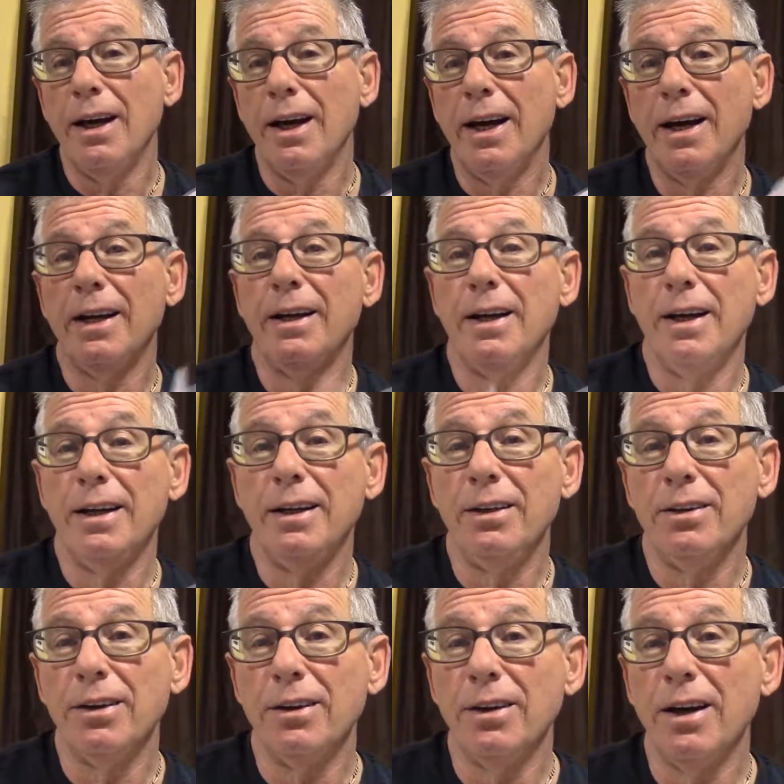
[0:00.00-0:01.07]
and
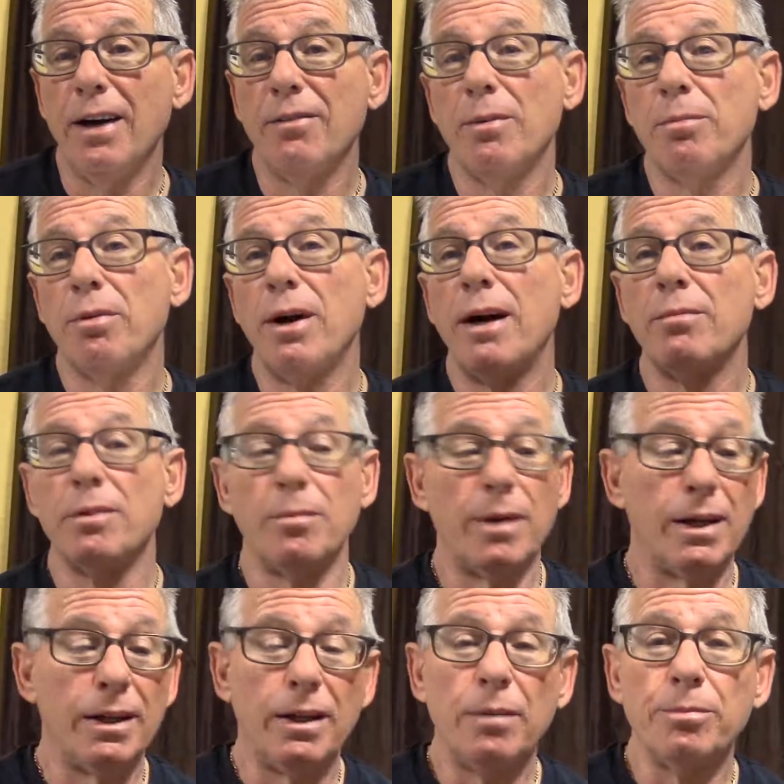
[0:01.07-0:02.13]
anything you have a problem,
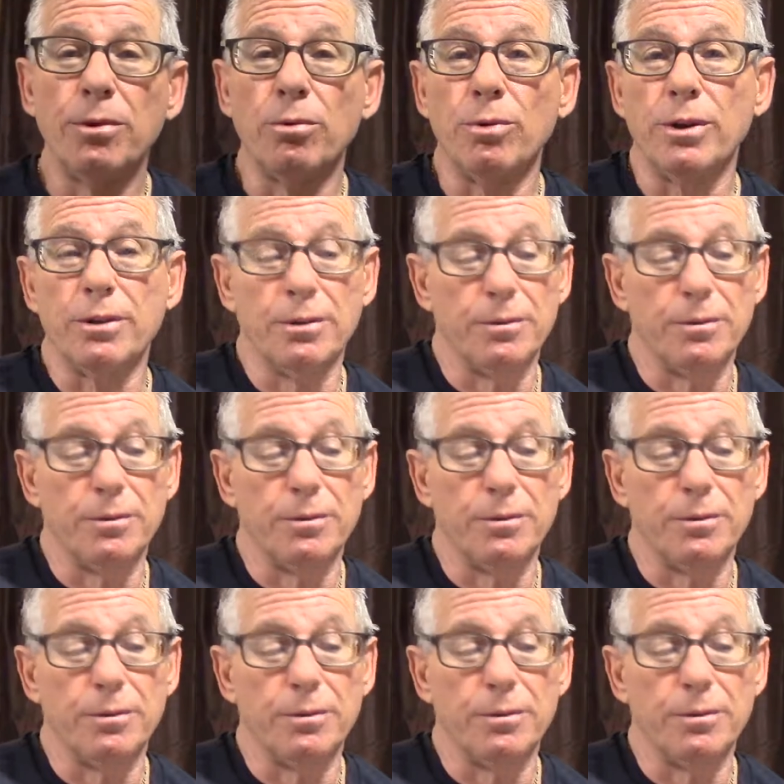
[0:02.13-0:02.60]
I'll help you with.